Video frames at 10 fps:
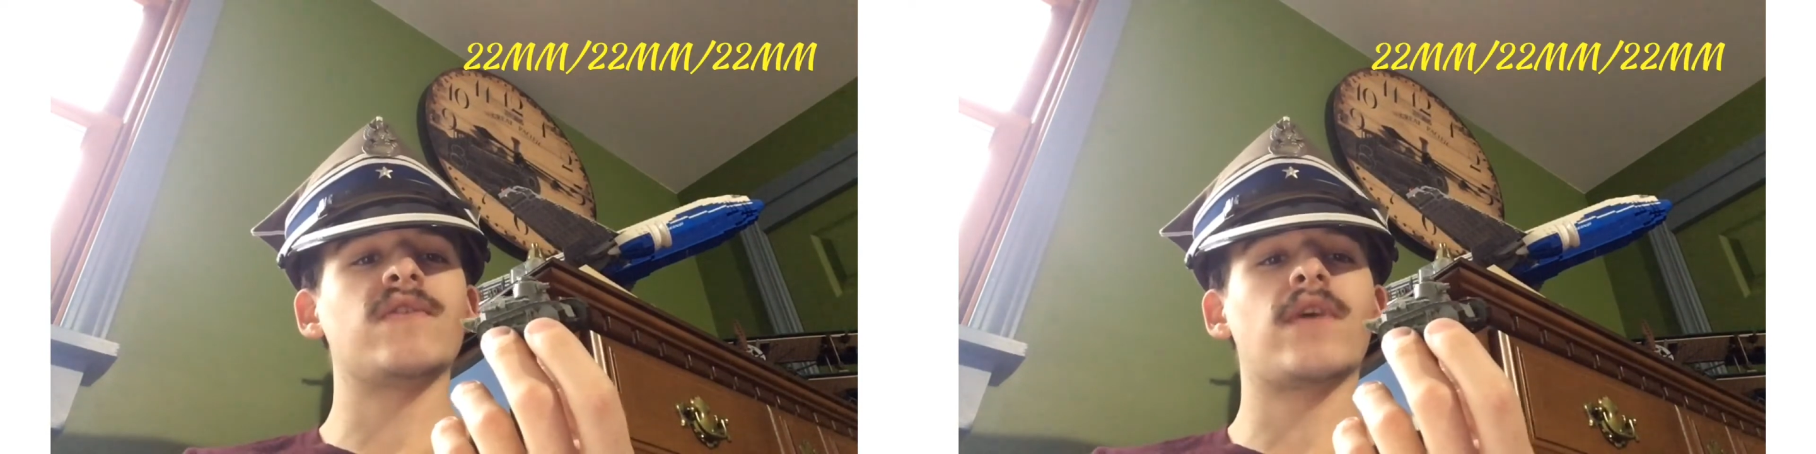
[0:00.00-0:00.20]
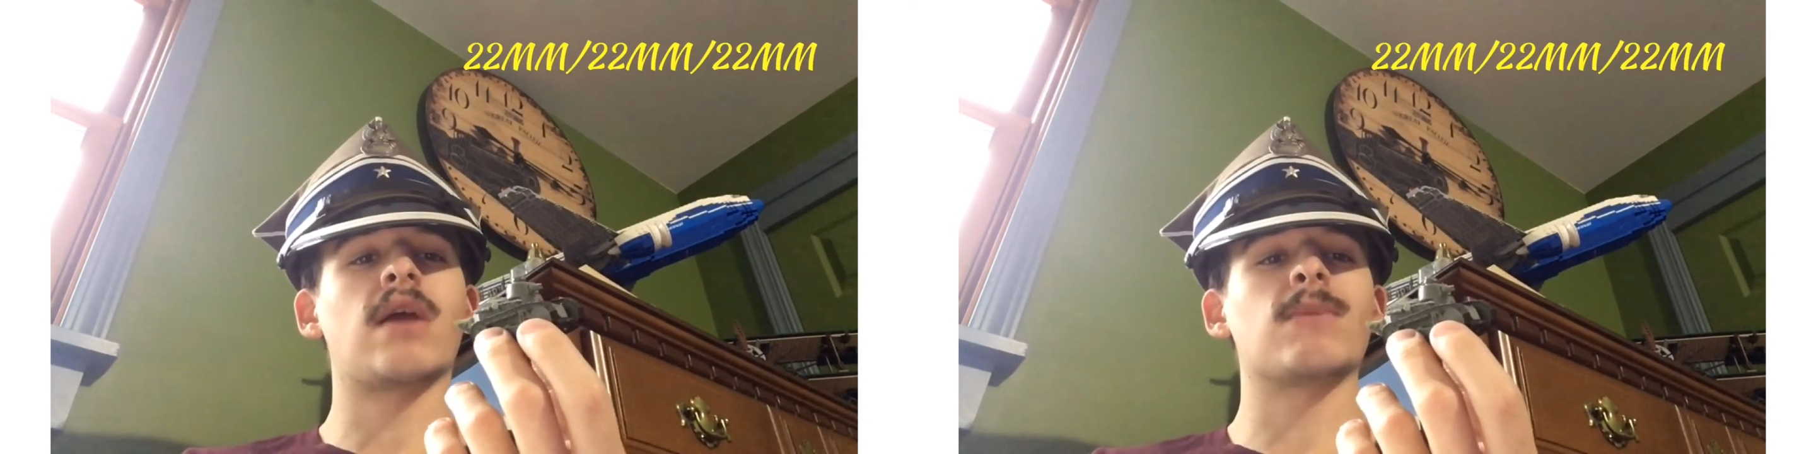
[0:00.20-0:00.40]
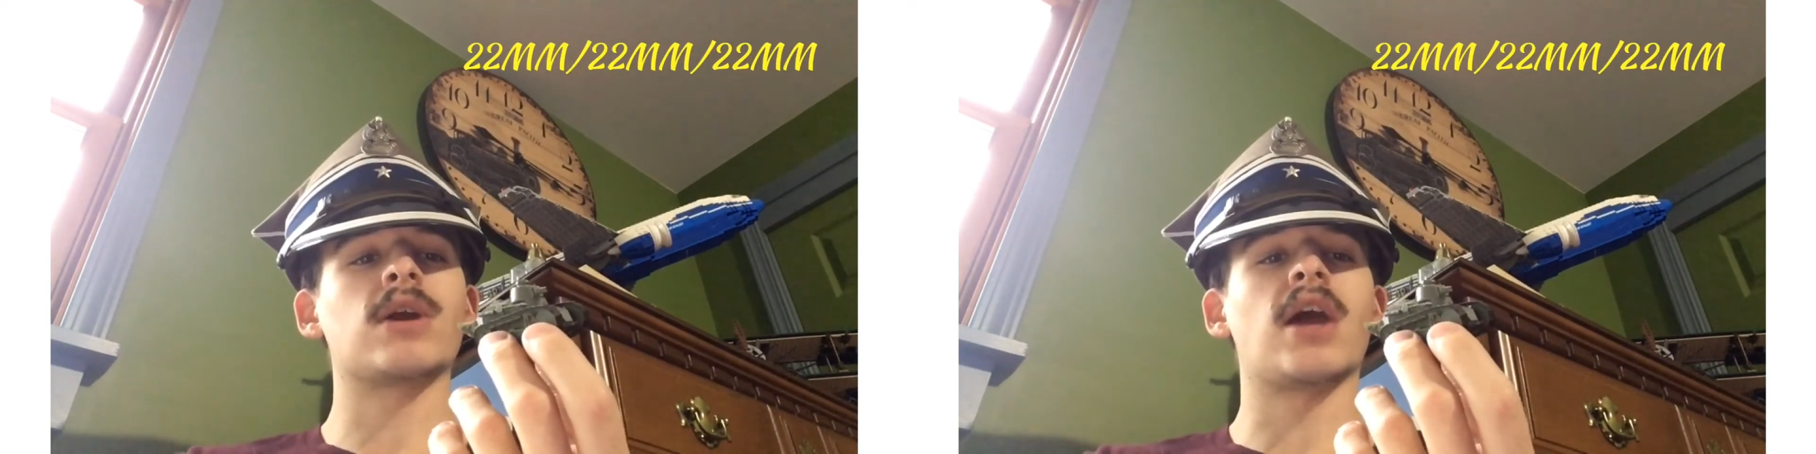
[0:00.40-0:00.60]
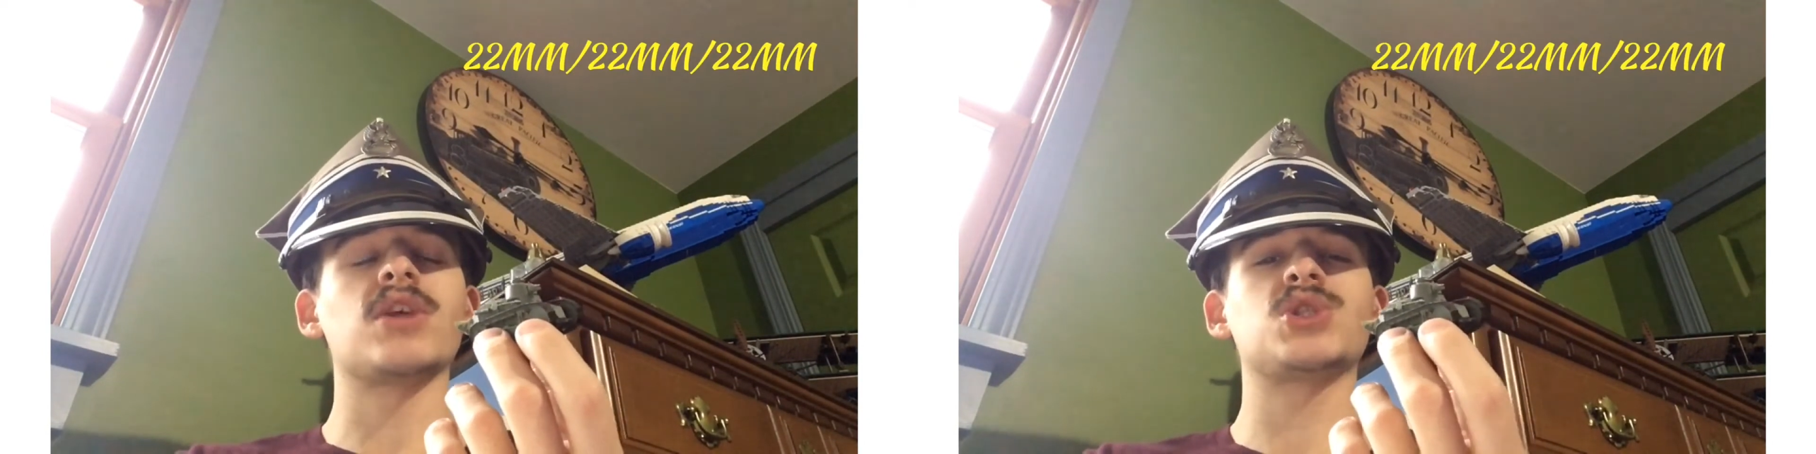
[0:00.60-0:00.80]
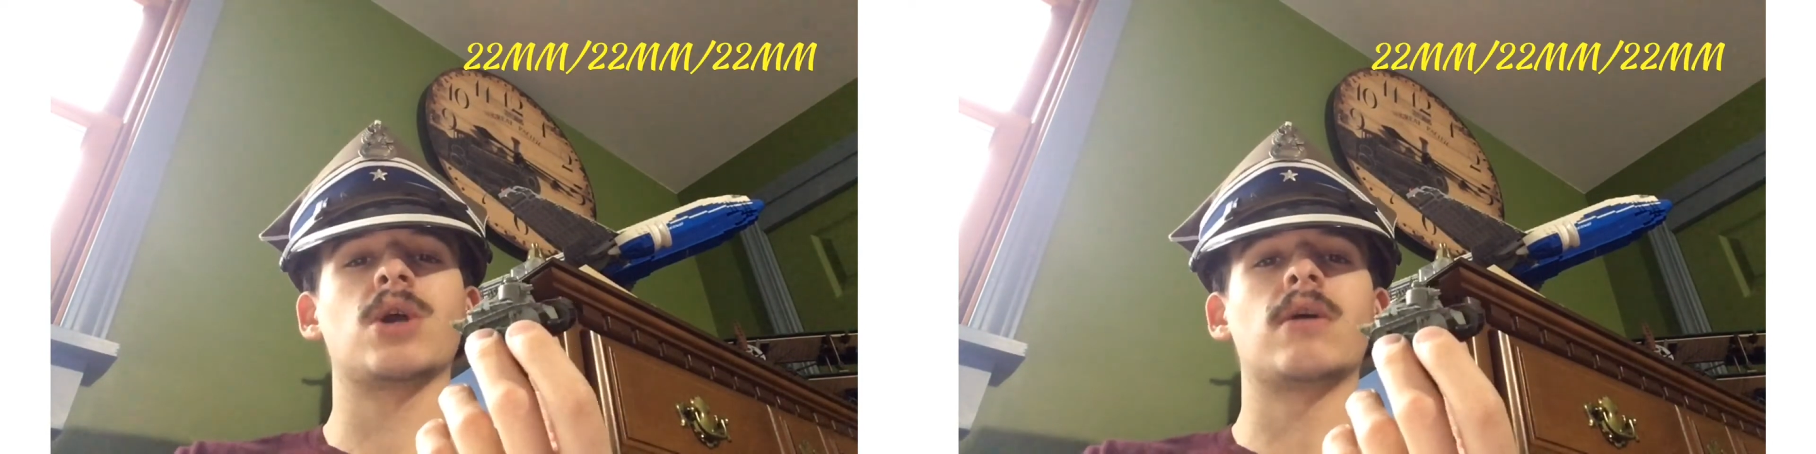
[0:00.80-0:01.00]
of armor on
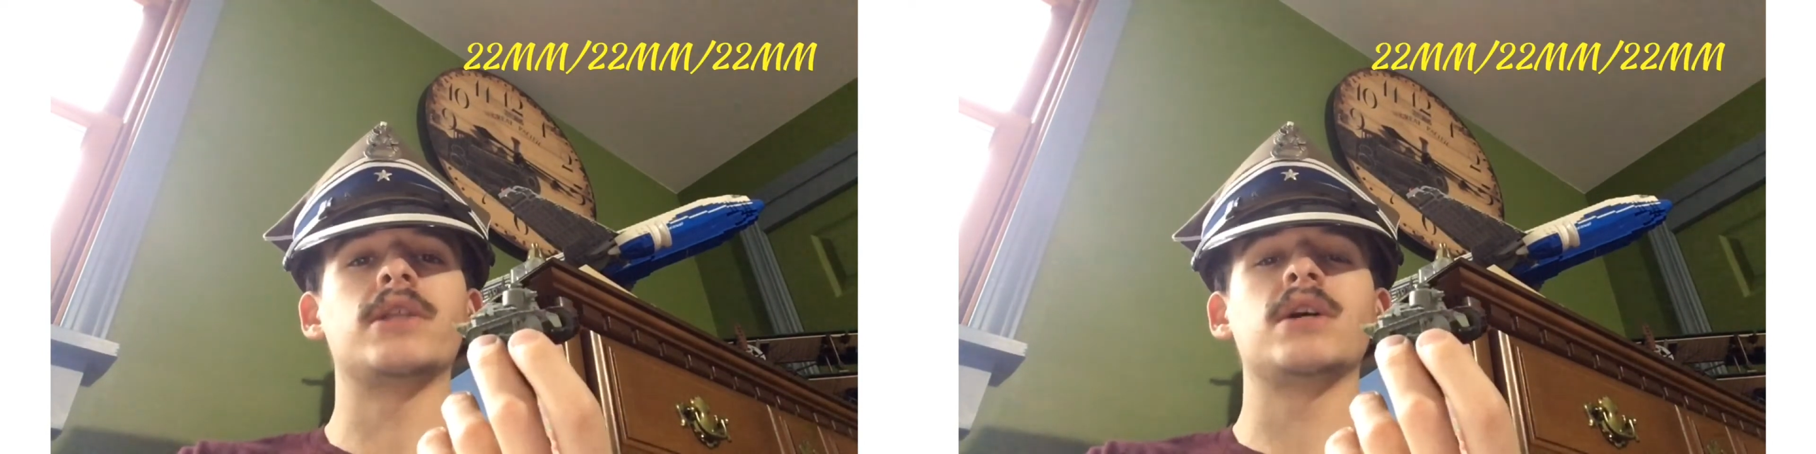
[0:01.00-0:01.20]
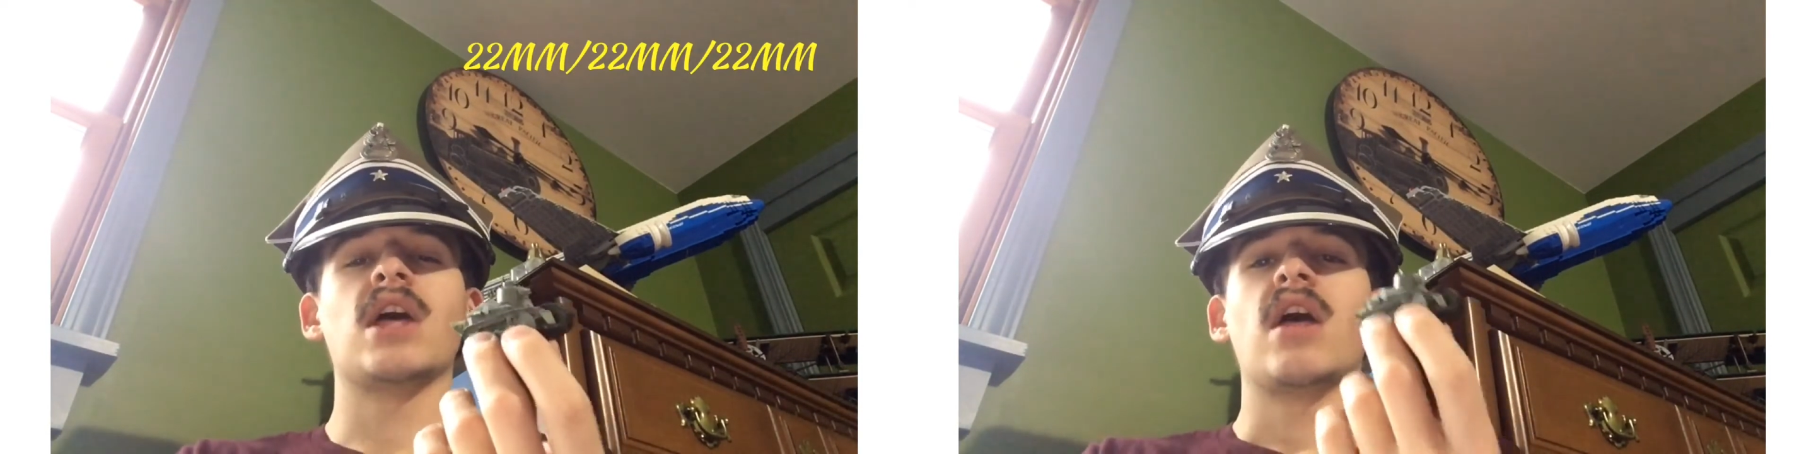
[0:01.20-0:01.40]
the turret.